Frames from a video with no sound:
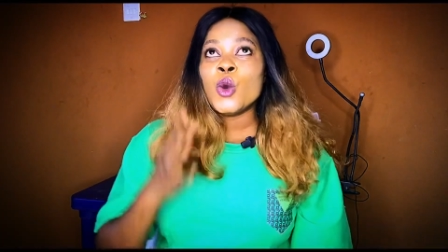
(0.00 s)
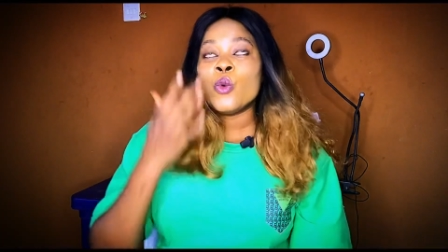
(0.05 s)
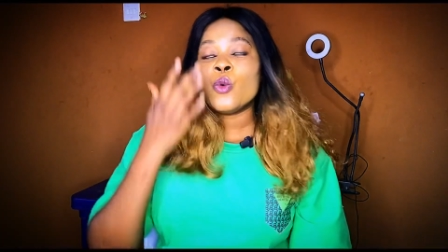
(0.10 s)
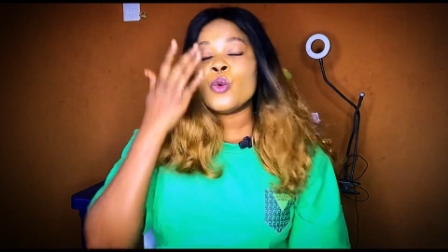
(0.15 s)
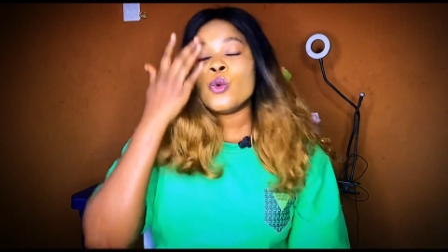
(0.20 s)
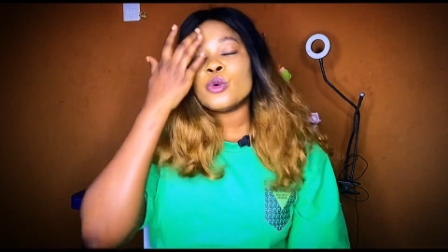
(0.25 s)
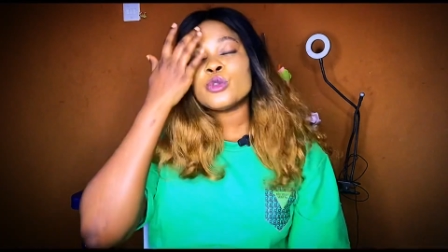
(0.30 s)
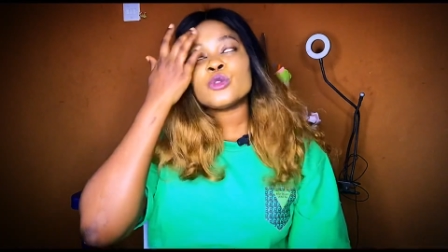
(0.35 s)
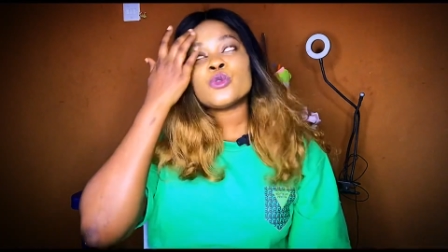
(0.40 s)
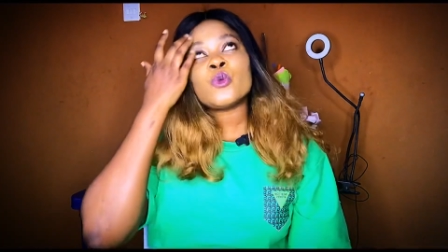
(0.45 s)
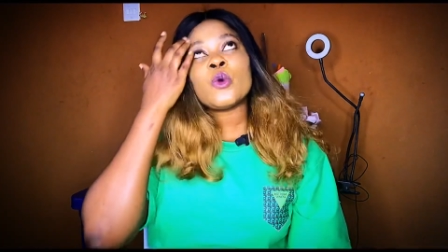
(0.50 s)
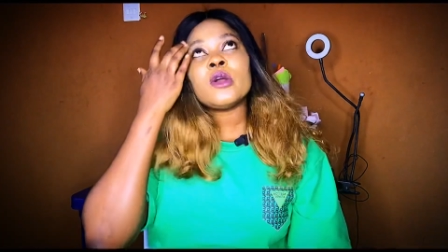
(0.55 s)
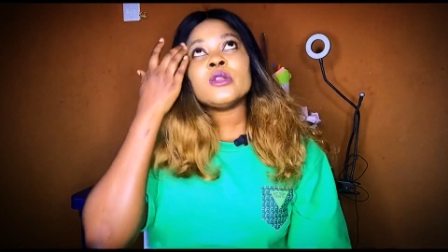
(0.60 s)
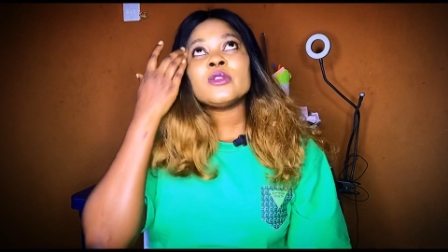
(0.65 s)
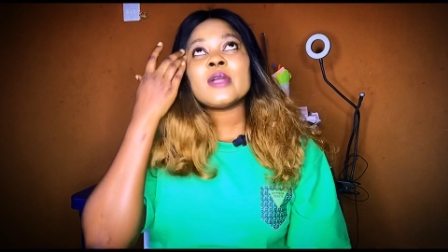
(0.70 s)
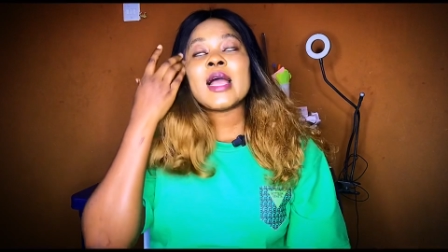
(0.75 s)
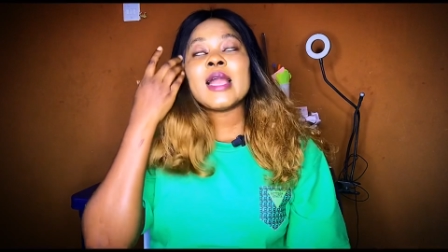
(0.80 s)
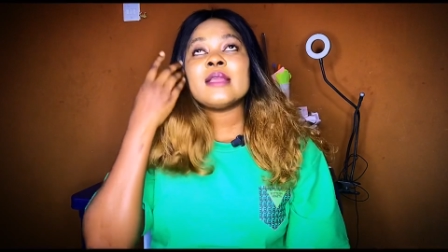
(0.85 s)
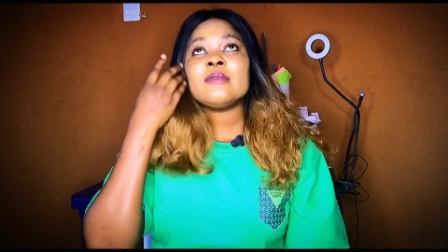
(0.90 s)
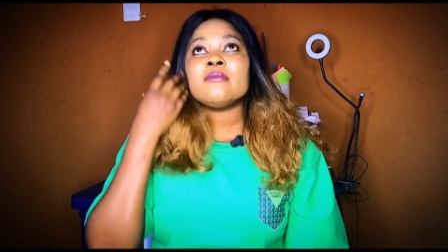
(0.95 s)

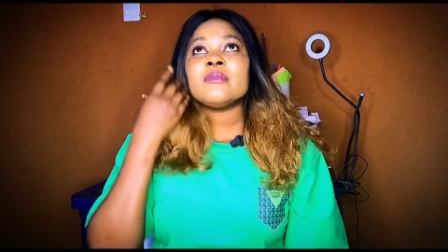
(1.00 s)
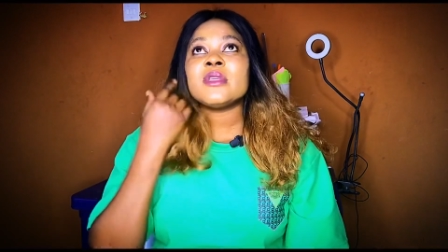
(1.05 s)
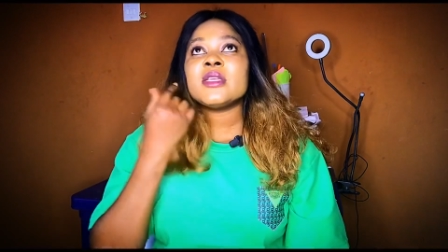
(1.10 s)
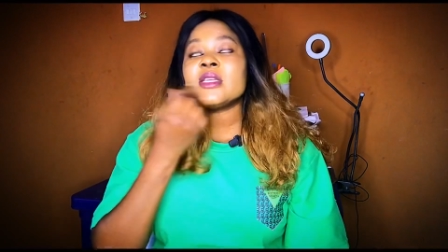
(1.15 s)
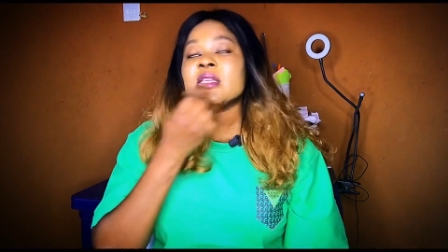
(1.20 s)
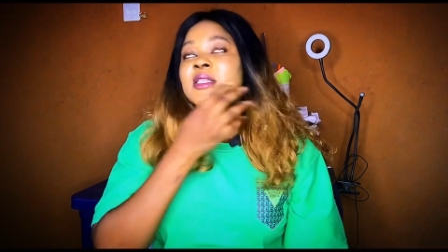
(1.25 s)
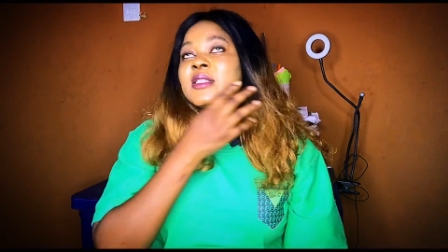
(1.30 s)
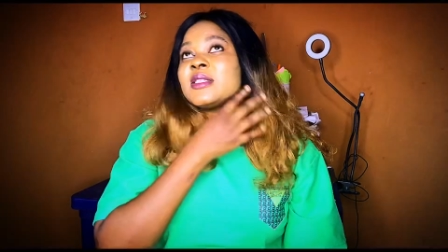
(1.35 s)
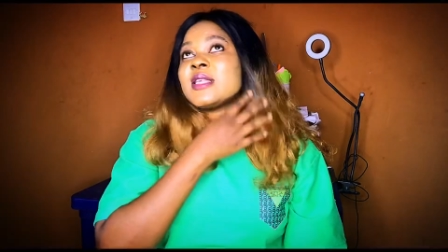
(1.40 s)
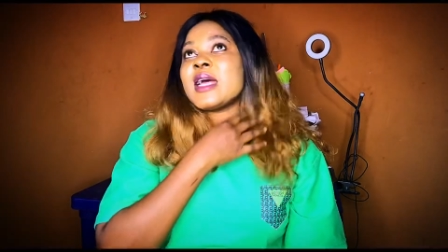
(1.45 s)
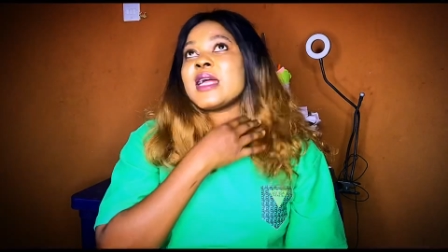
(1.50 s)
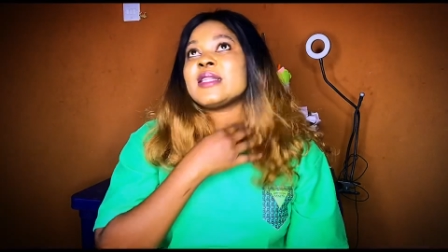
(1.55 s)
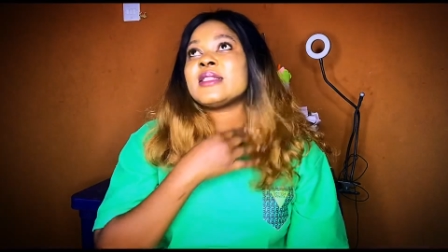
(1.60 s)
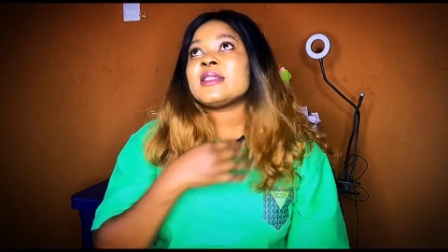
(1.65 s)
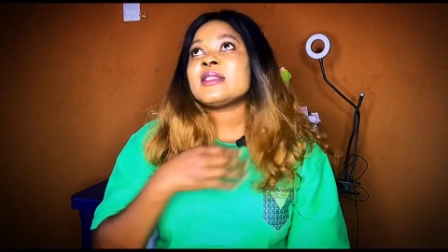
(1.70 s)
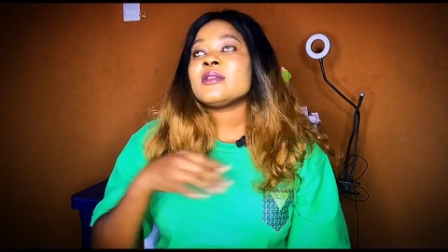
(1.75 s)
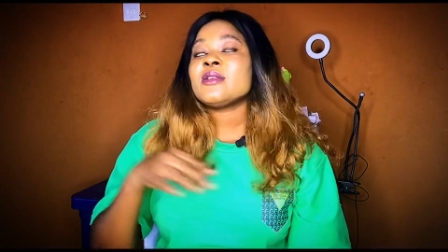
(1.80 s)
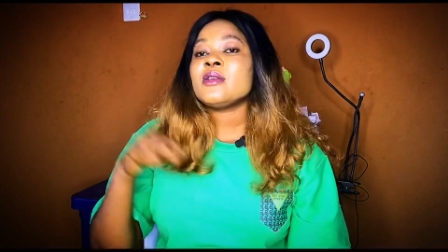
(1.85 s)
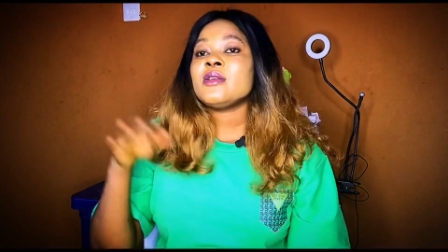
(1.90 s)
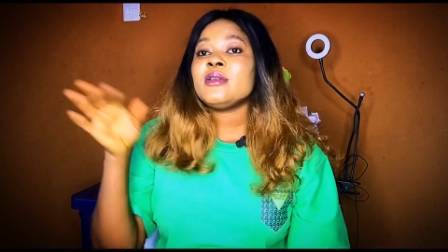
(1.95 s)
What I mean is
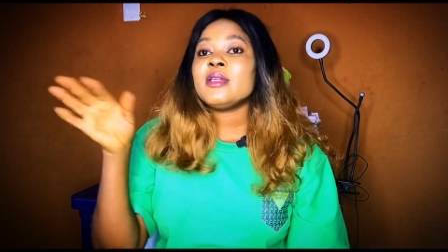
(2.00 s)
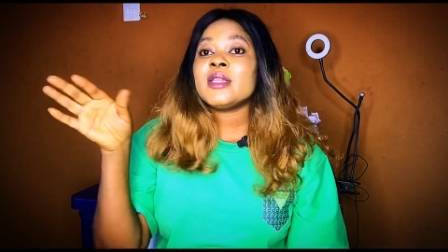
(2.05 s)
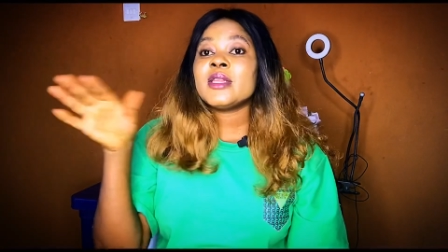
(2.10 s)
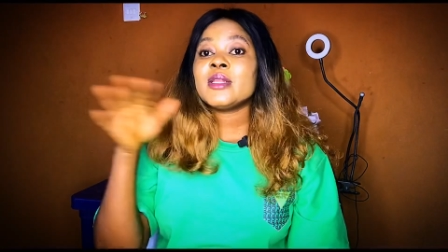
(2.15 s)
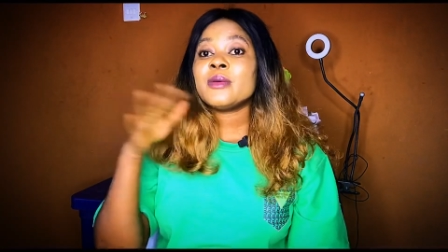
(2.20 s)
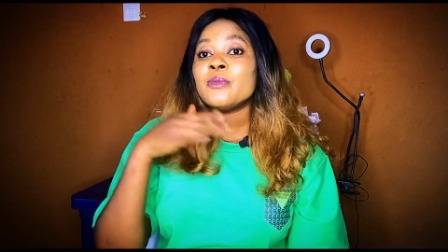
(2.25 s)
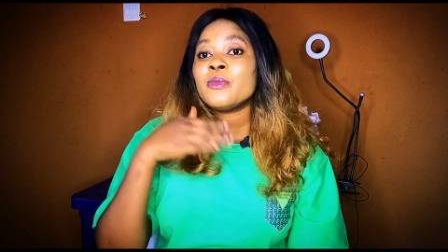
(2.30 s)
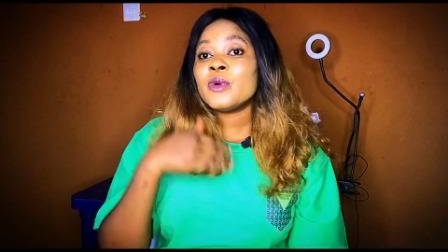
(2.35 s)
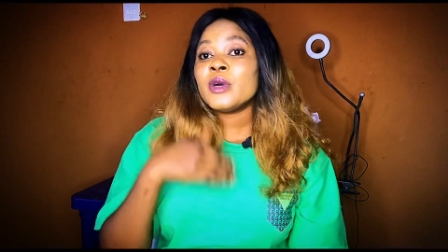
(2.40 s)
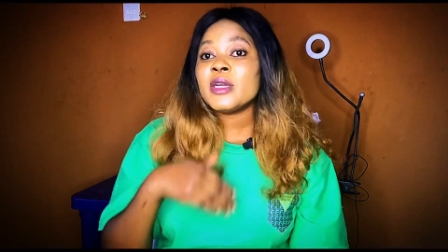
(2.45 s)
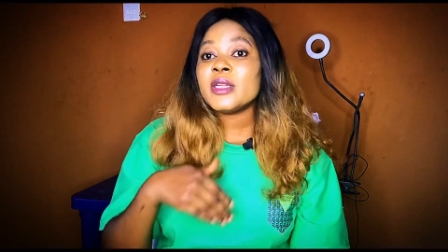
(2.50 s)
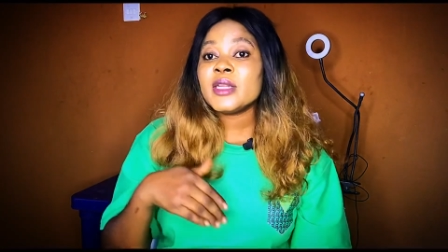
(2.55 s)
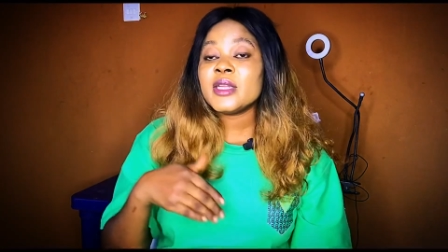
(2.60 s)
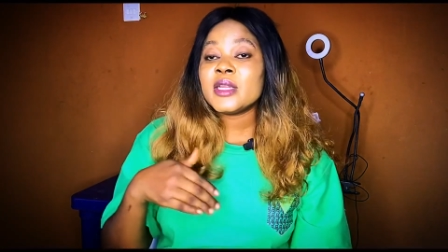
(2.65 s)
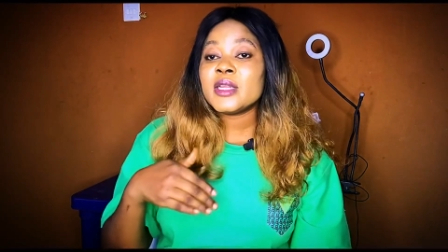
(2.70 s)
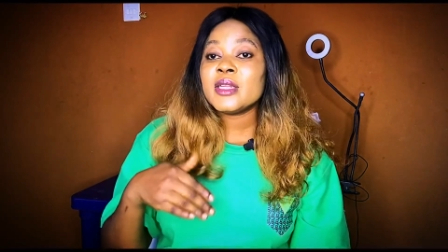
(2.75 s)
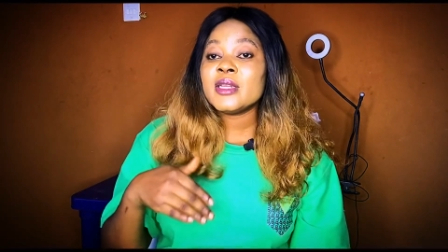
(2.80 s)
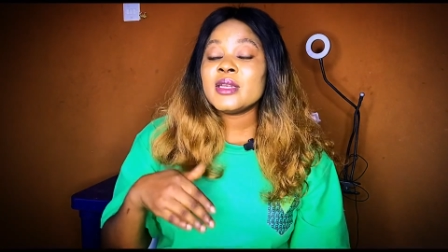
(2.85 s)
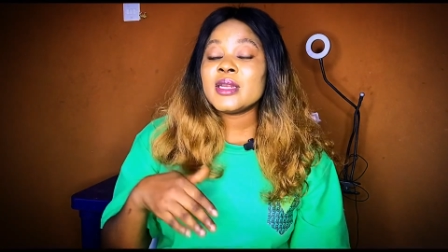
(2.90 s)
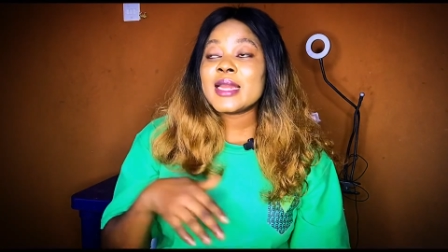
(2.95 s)
that in the
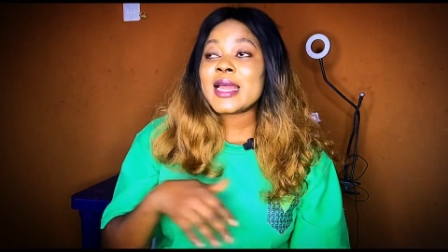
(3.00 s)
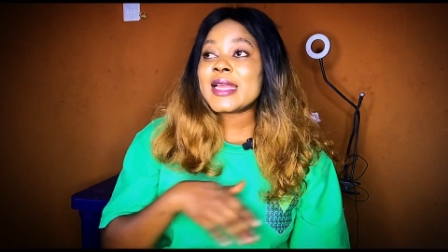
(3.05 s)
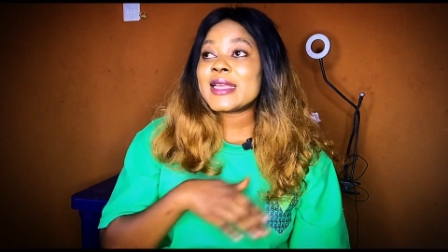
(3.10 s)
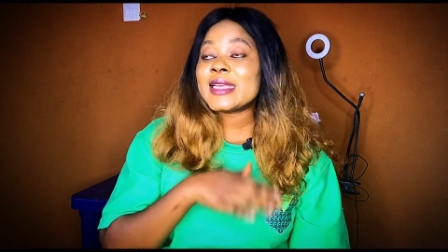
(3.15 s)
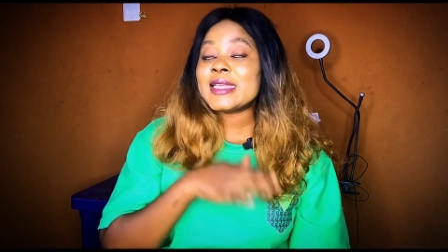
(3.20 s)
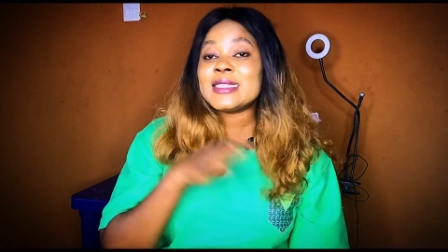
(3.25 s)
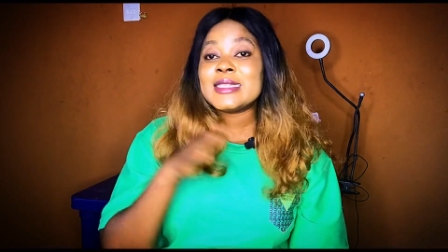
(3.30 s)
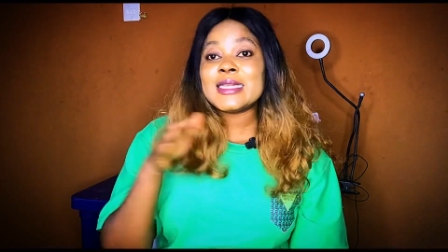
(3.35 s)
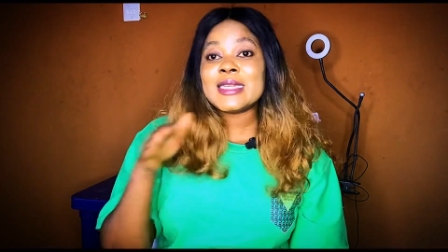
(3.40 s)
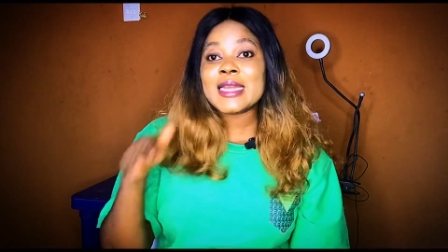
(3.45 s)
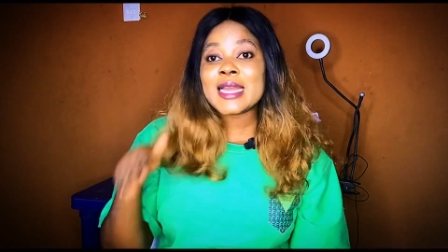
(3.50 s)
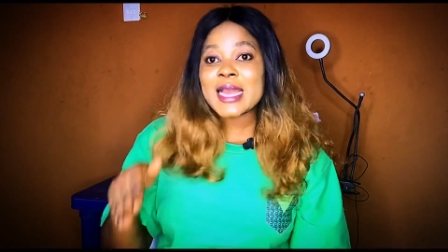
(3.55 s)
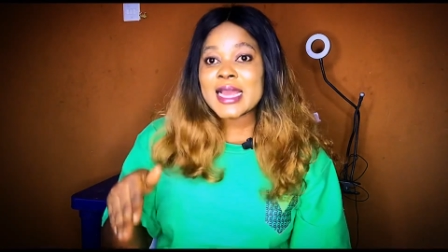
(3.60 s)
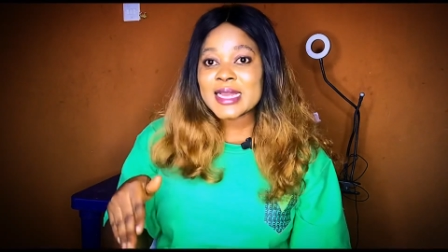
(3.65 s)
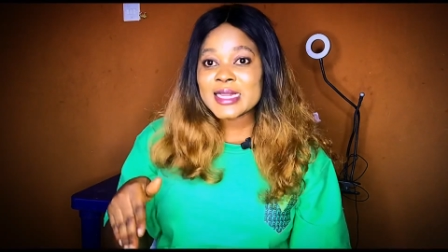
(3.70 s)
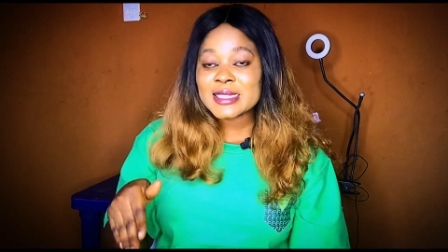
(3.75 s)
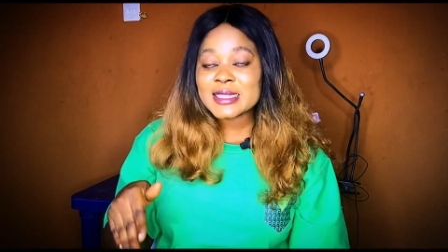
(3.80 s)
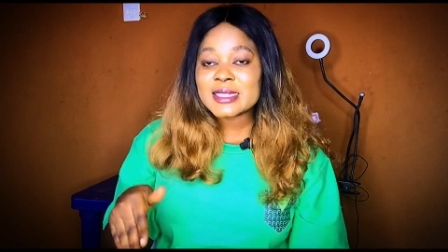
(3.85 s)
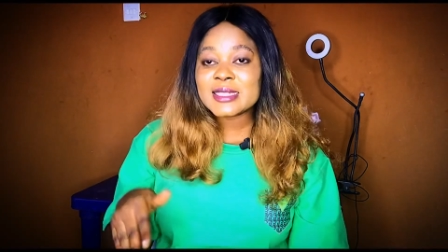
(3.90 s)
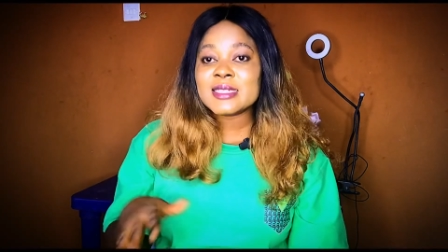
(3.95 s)
morning, like in the
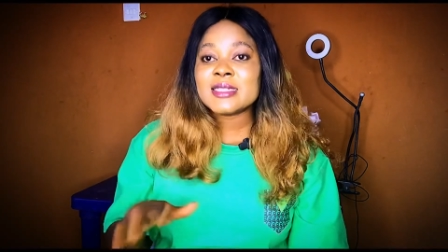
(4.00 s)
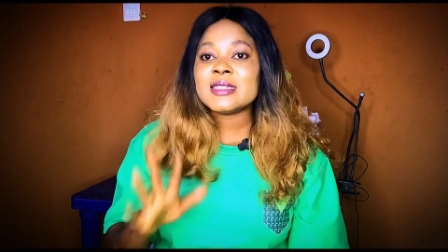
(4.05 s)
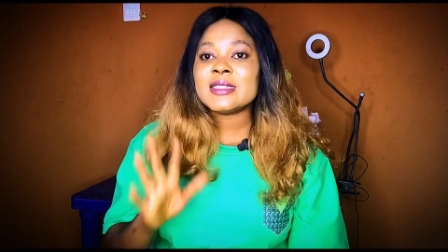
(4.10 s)
night,